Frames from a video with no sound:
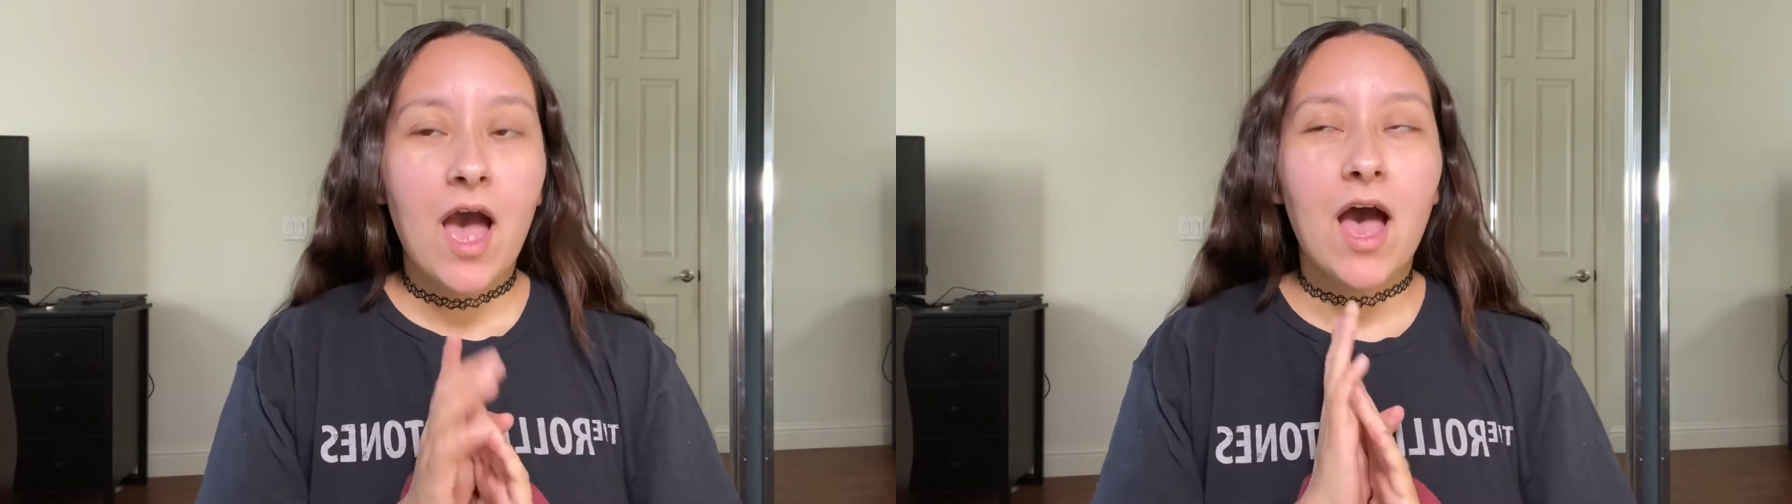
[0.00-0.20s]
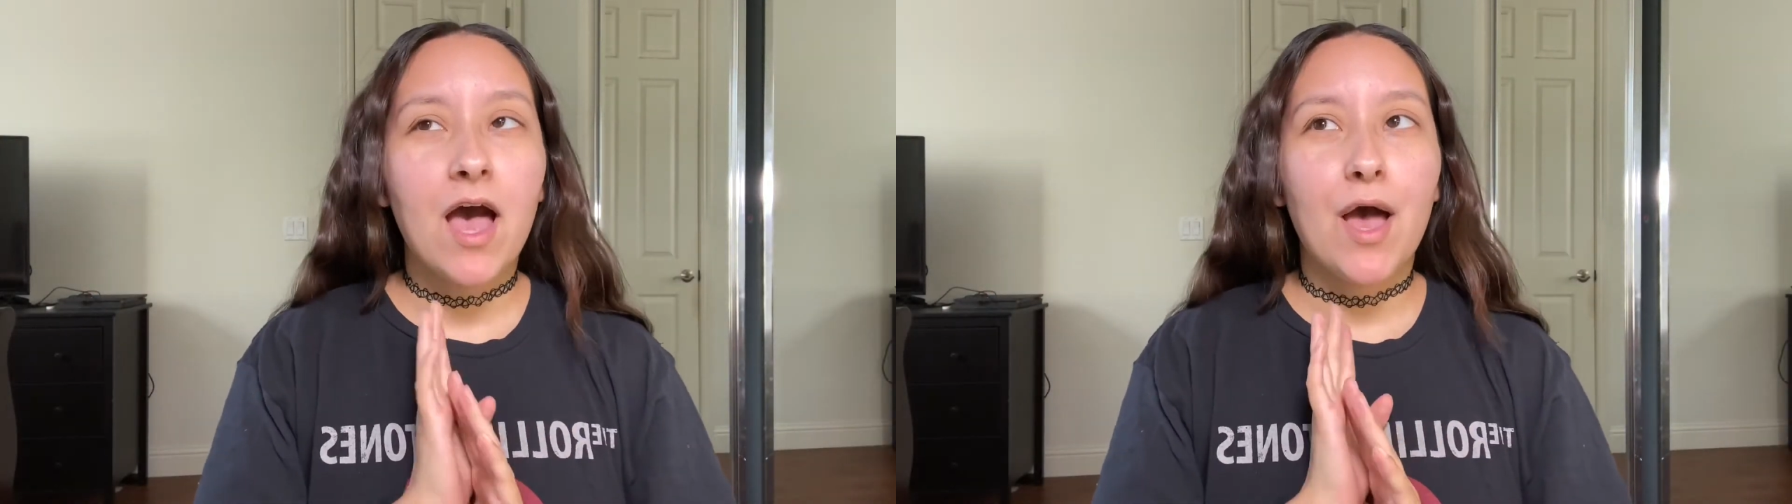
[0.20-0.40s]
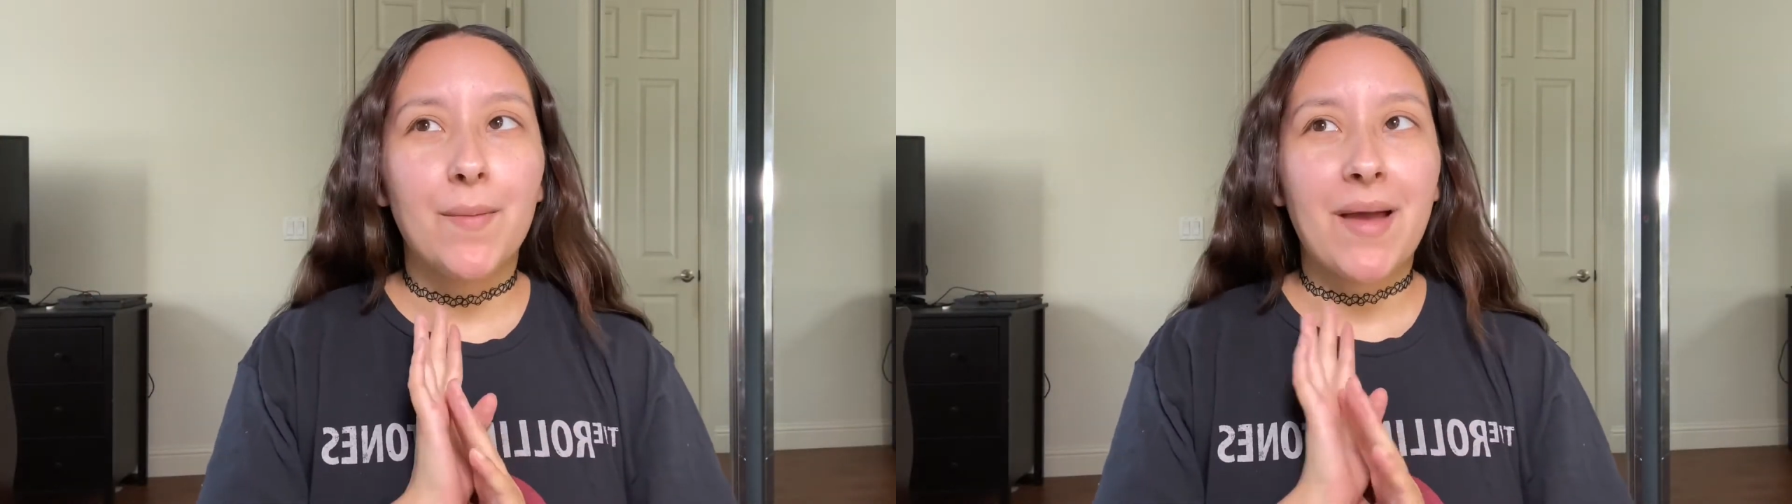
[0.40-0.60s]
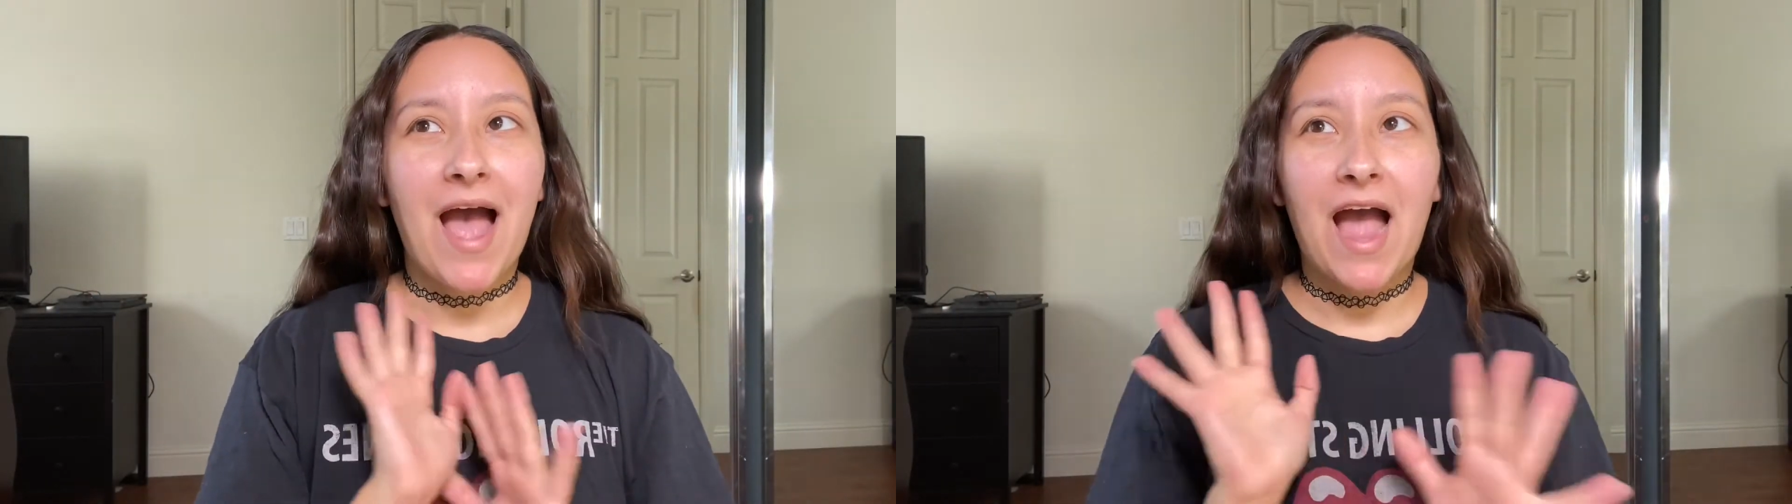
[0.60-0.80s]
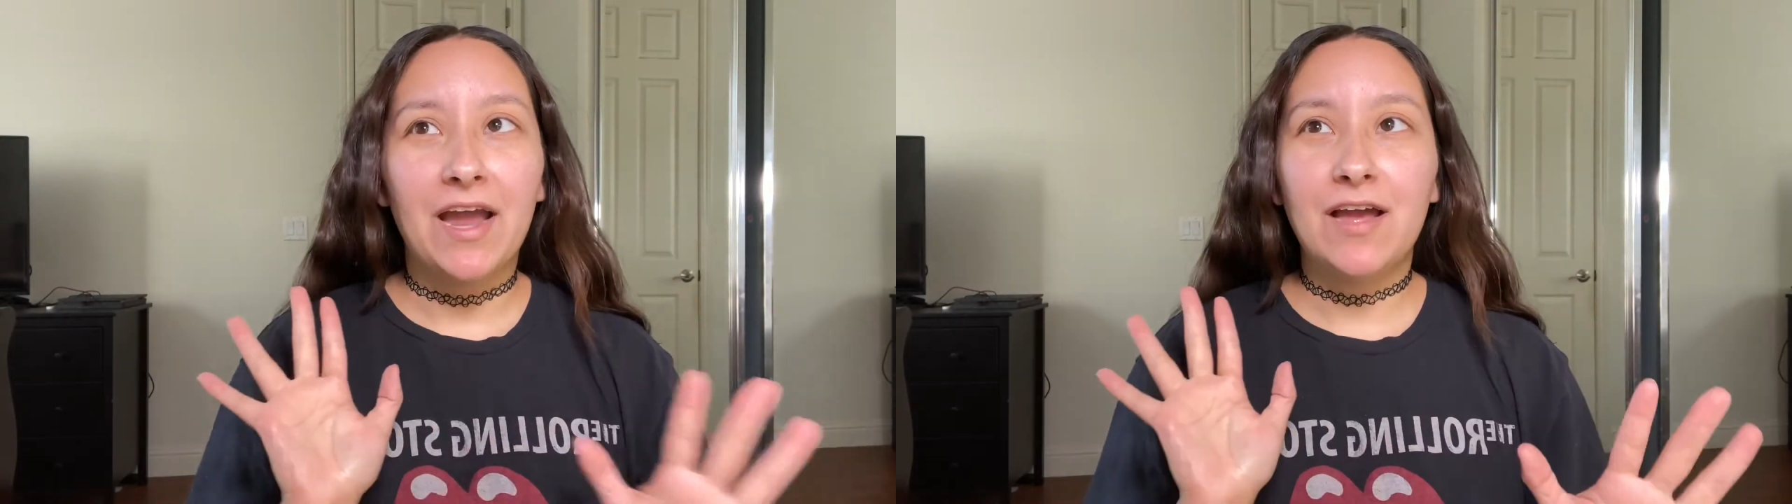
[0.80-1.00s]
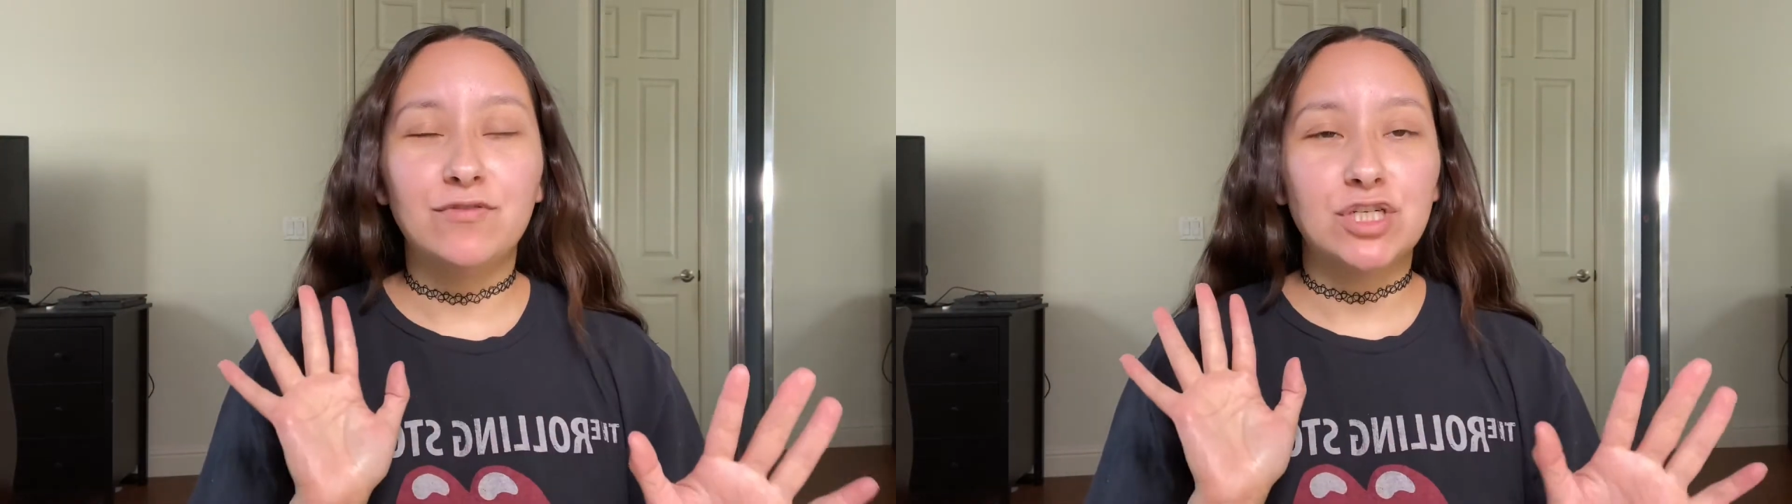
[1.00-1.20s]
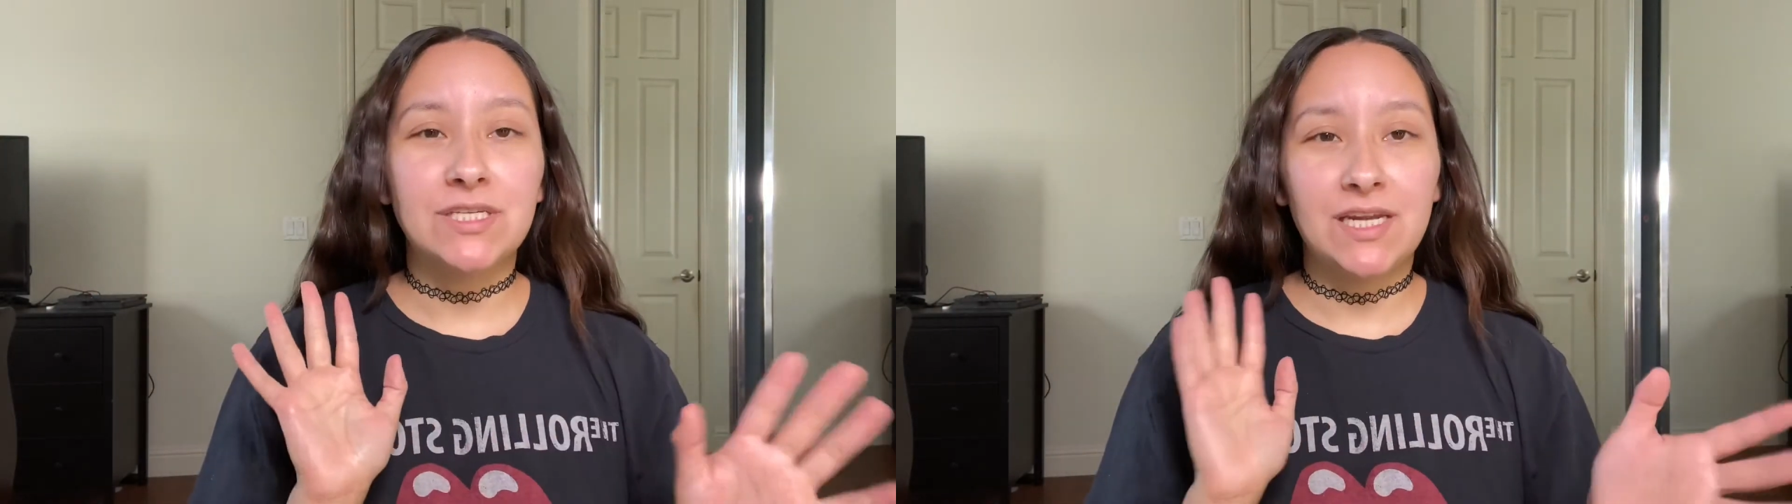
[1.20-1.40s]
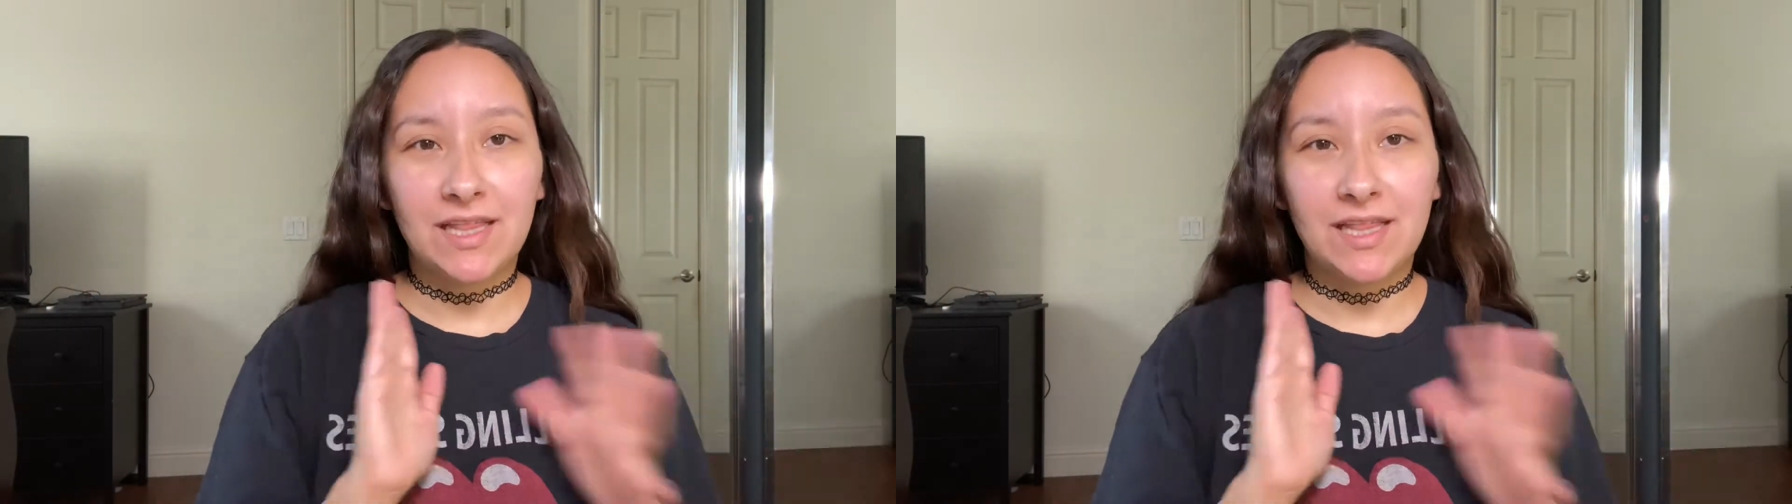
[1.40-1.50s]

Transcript: I have just seen